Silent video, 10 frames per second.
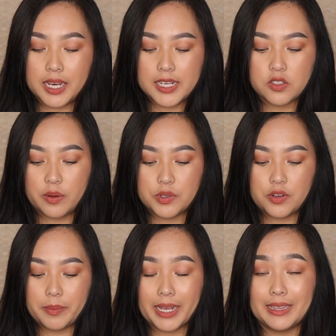Hey guys, so I'm
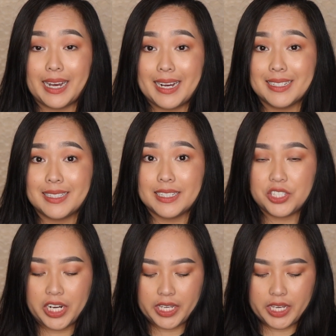doing my last
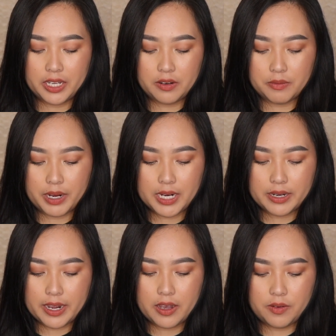check-in
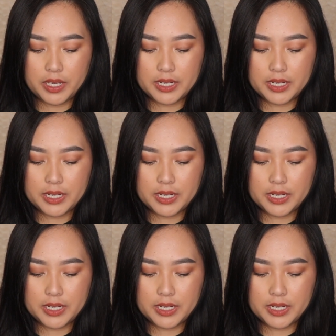right now.